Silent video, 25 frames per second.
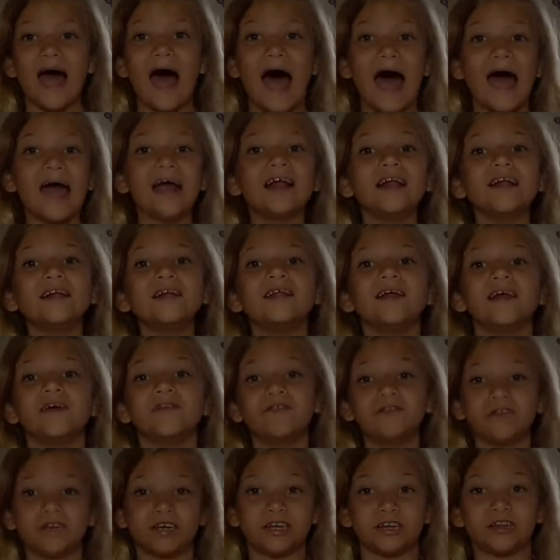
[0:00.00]
And
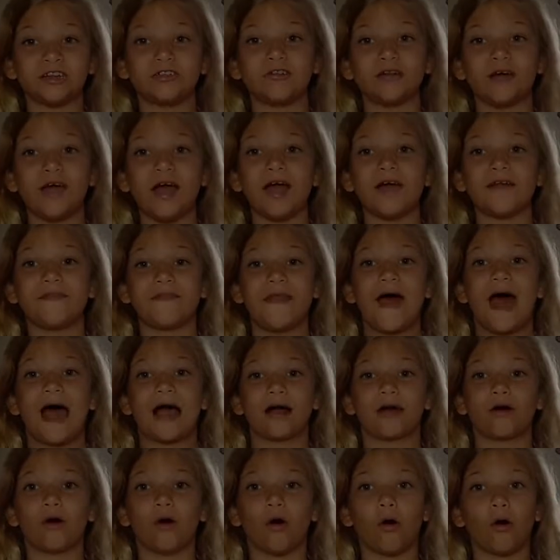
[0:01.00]
if we do hit
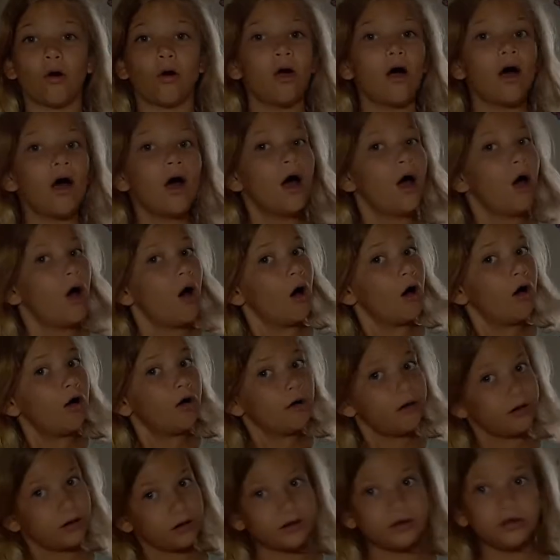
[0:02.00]
that goal,
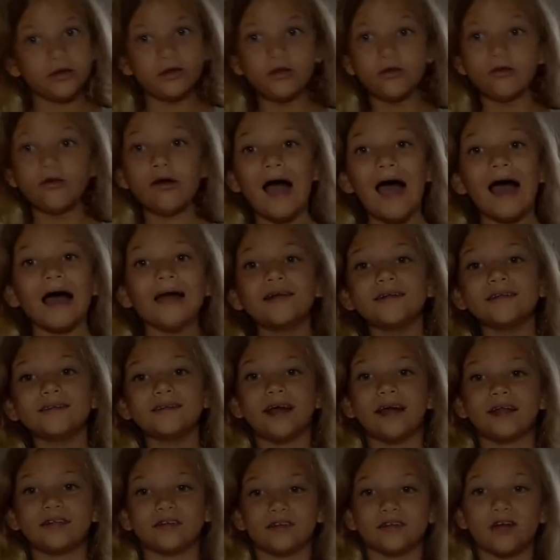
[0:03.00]
you guys
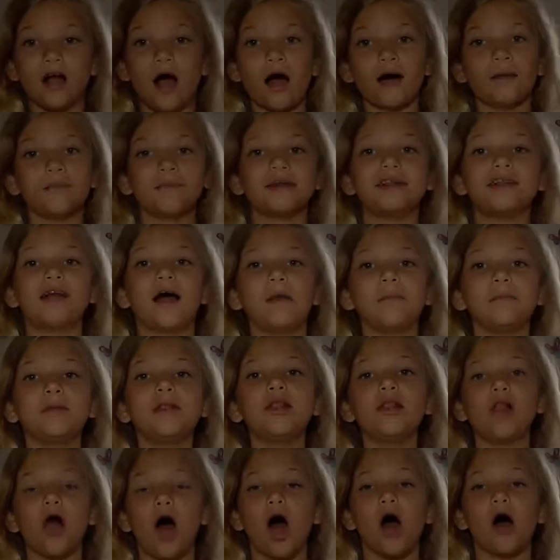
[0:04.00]
get to comment down
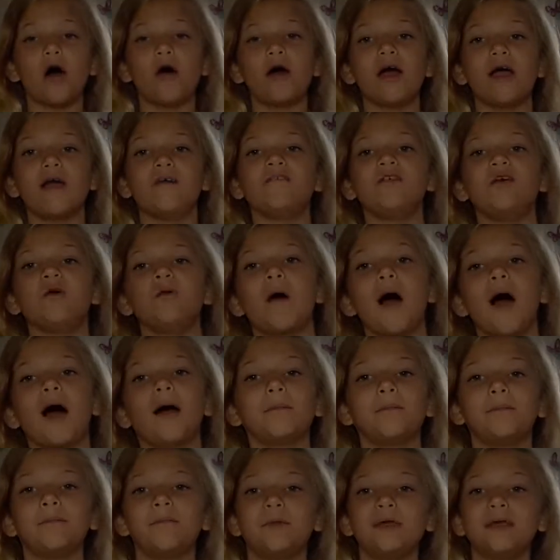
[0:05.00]
below if you
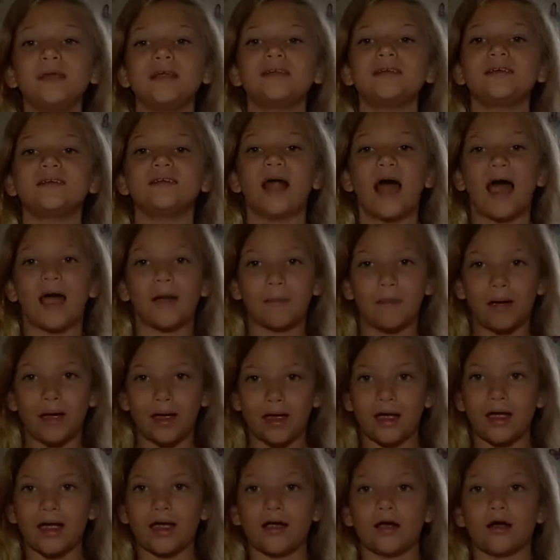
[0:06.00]
want me to dye my
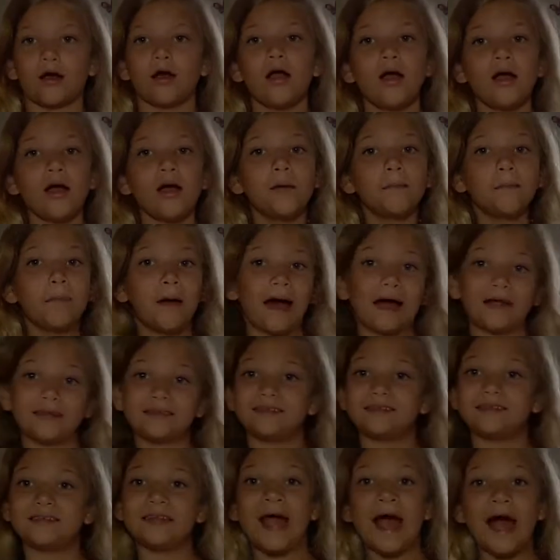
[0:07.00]
hair
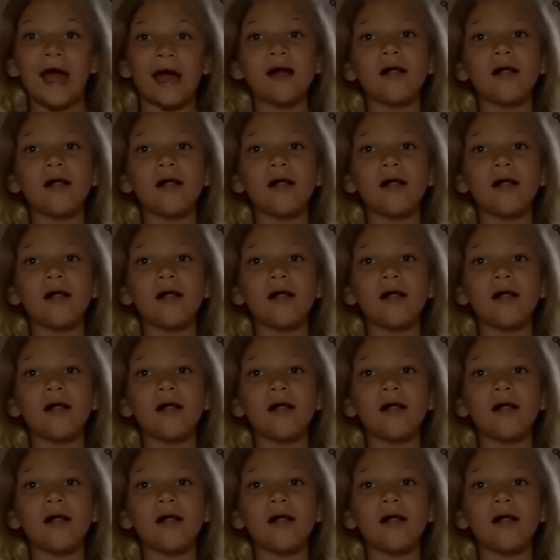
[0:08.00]
pastel